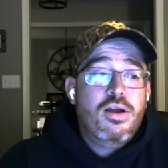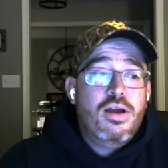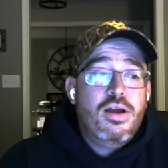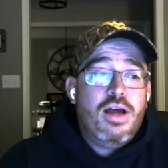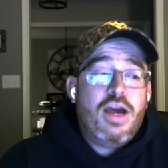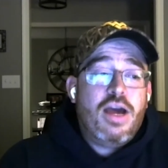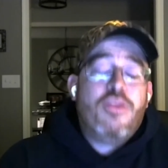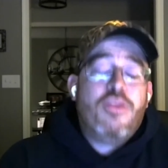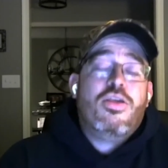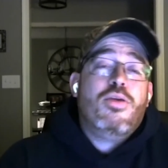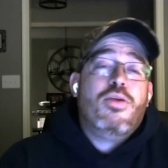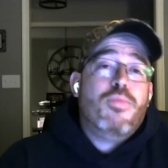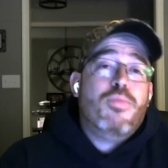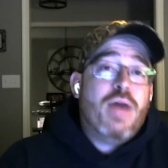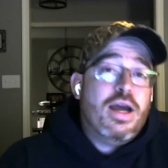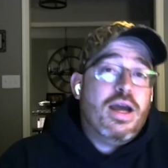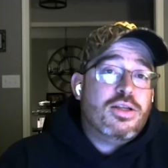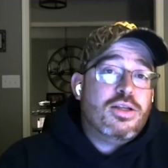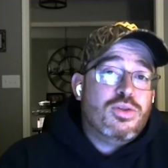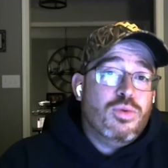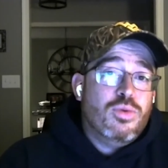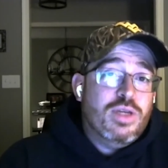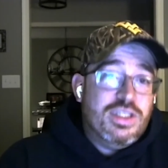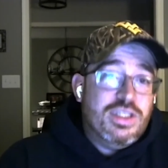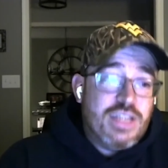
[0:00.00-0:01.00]
I think back
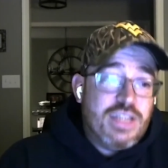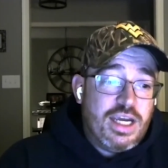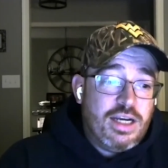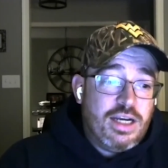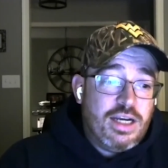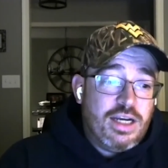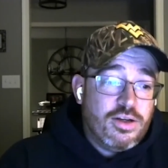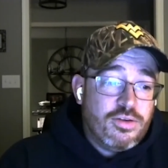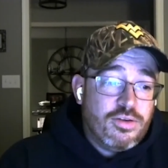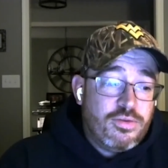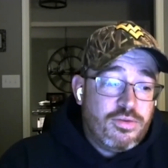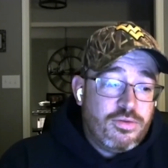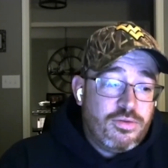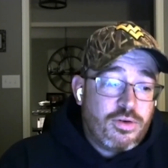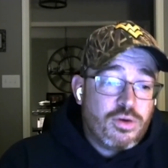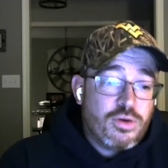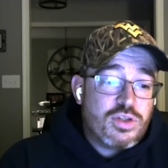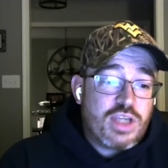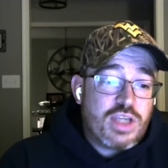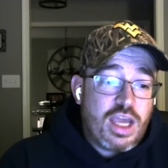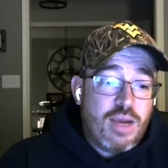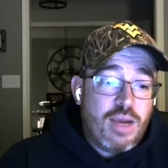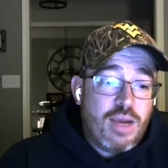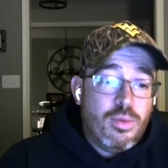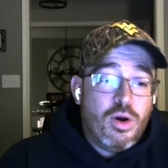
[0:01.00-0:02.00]
to when Dana first
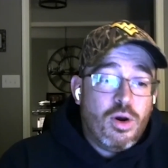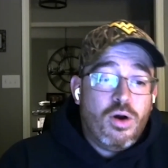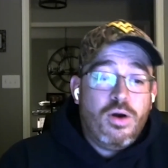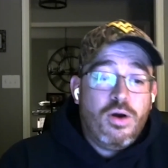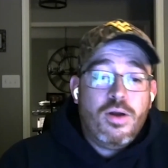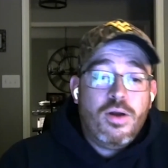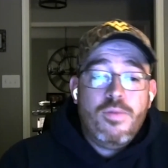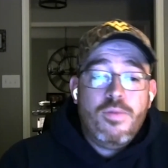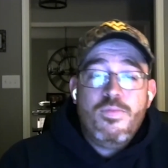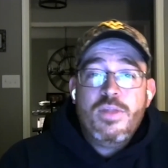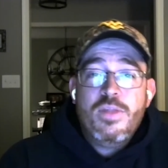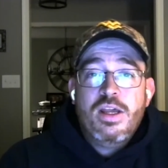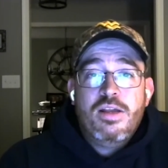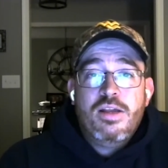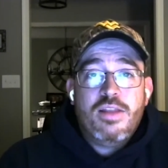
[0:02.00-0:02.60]
came on,